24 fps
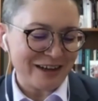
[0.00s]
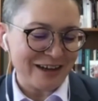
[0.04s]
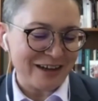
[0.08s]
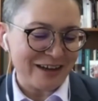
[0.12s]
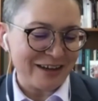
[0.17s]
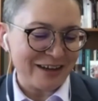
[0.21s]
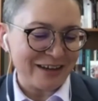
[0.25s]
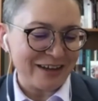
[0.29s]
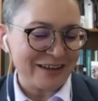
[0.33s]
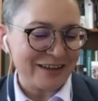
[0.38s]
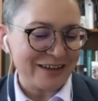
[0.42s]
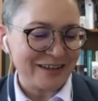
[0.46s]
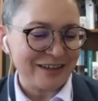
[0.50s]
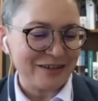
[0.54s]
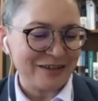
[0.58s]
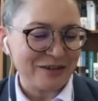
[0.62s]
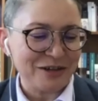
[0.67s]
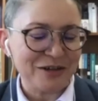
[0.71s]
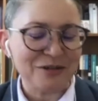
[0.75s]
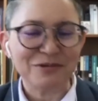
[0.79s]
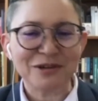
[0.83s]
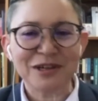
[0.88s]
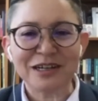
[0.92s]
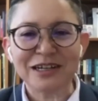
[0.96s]

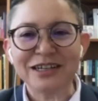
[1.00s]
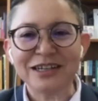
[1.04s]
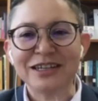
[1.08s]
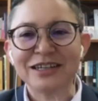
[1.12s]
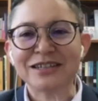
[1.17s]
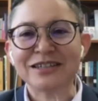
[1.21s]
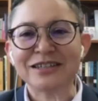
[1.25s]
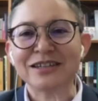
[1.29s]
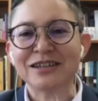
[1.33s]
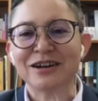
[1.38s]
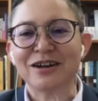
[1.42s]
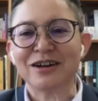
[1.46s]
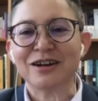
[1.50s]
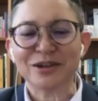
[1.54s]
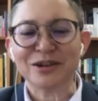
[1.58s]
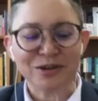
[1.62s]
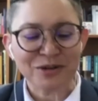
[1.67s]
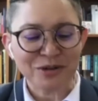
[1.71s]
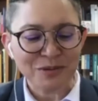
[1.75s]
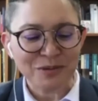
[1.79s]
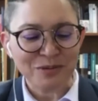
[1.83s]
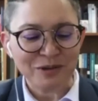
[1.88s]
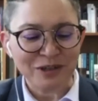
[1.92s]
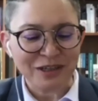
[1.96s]
It really is an
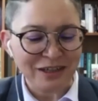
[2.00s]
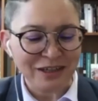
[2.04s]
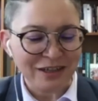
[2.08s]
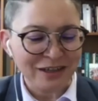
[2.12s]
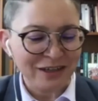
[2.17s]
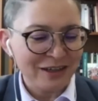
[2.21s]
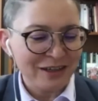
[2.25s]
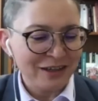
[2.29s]
honor when